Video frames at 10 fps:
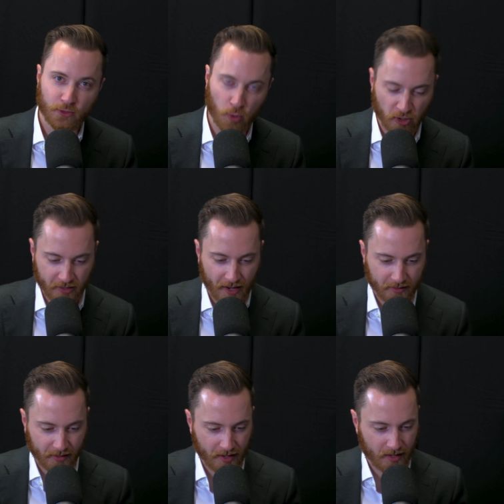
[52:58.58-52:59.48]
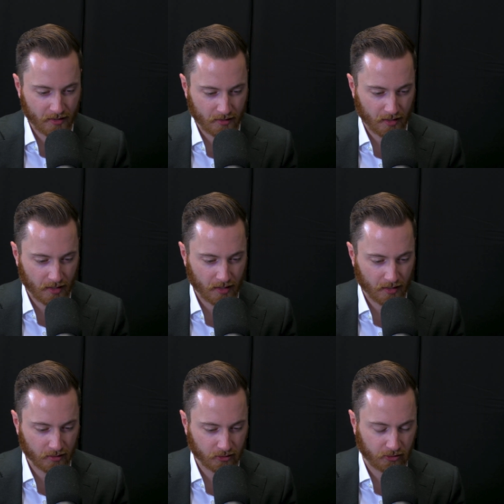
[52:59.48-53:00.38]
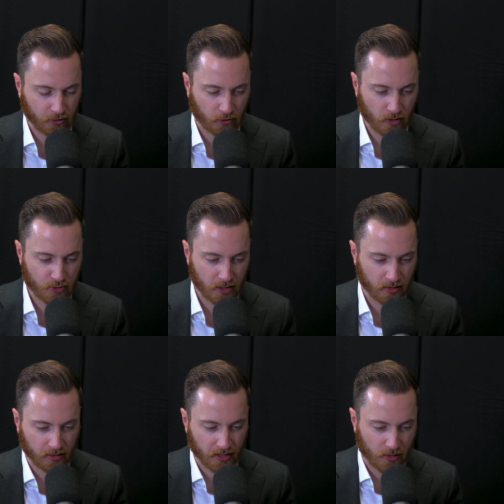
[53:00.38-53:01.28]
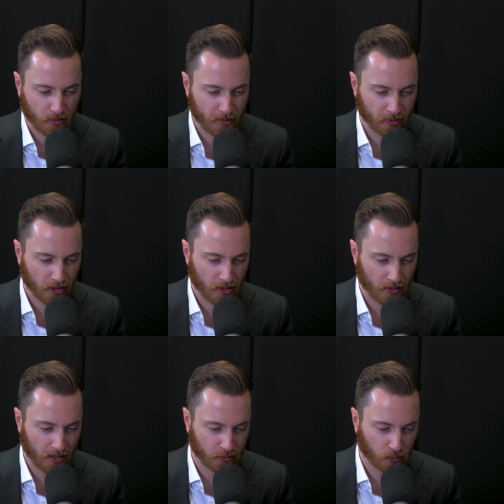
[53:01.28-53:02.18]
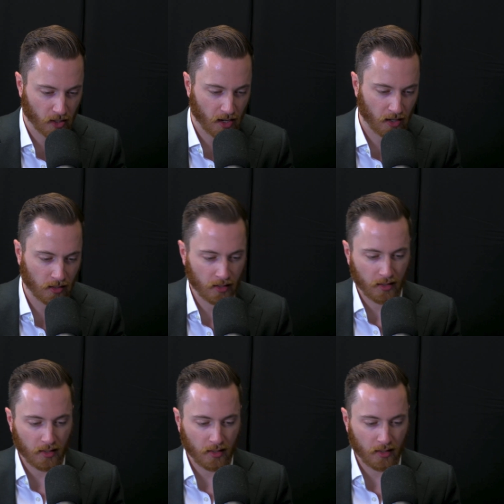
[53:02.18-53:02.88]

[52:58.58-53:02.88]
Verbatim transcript: Support Dante. Description link will be below as well.